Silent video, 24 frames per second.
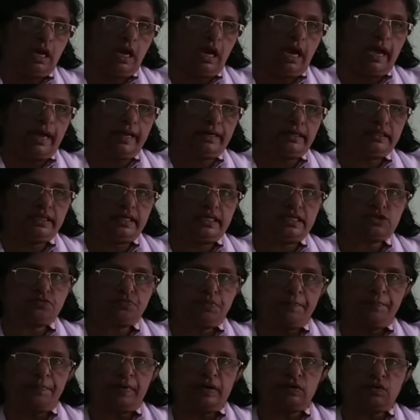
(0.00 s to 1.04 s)
and these
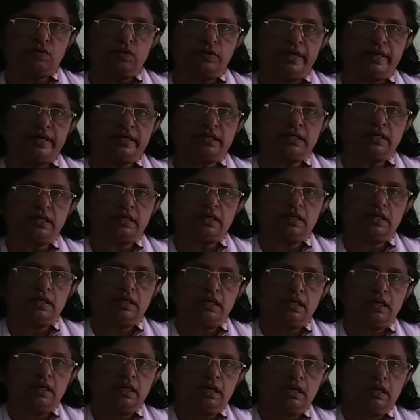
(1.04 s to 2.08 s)
people couldn't
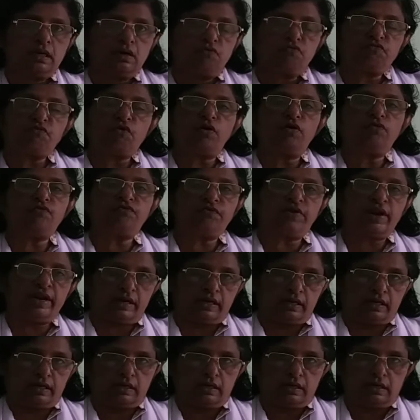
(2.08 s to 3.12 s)
fulfill.
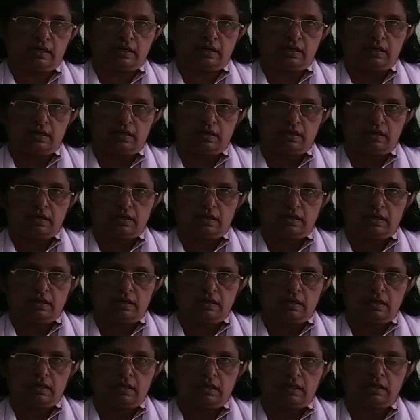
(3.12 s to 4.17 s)

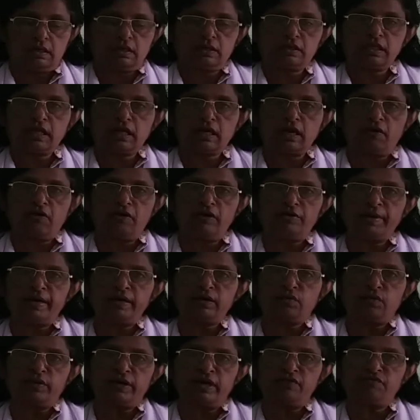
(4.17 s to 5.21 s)
The
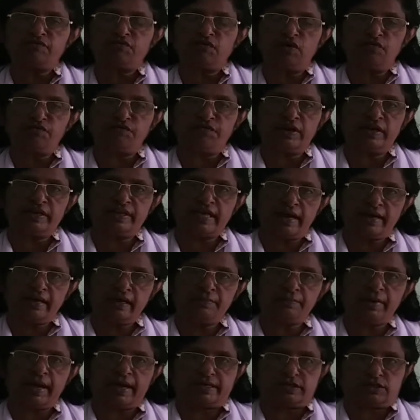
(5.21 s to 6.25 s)
government couldn't fulfill their
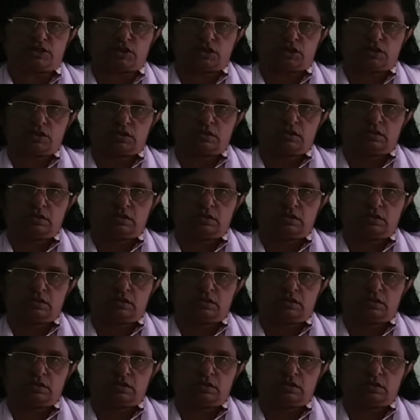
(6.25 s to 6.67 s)
demands,